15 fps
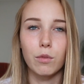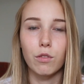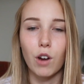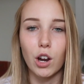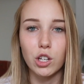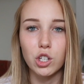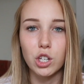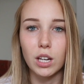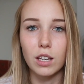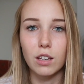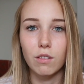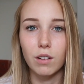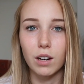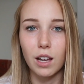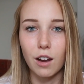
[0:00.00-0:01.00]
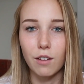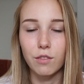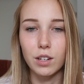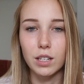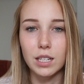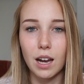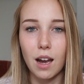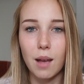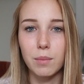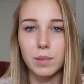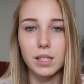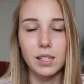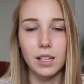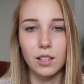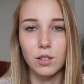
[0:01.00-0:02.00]
Rushing your recovery time
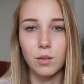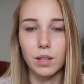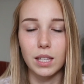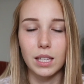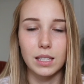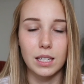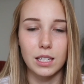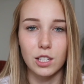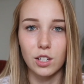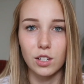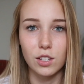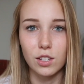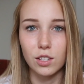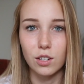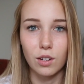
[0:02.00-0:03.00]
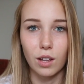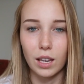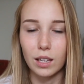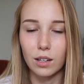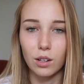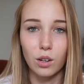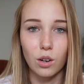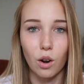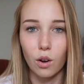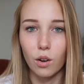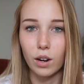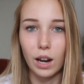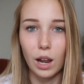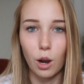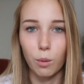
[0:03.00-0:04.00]
and start doing things is just like not
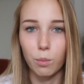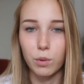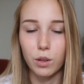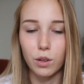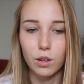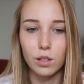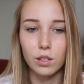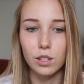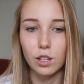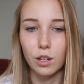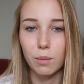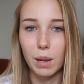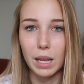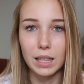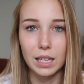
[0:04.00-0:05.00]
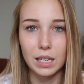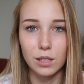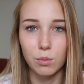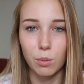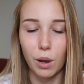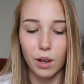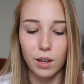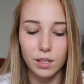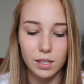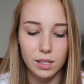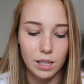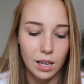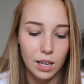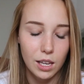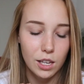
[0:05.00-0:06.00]
going to help you. It's going to make things
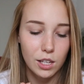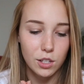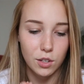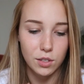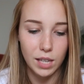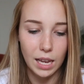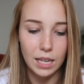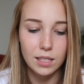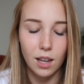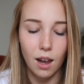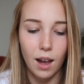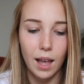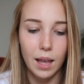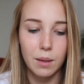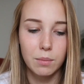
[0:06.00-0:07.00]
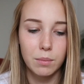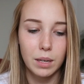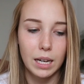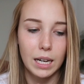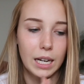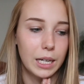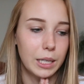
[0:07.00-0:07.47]
worse. So take time.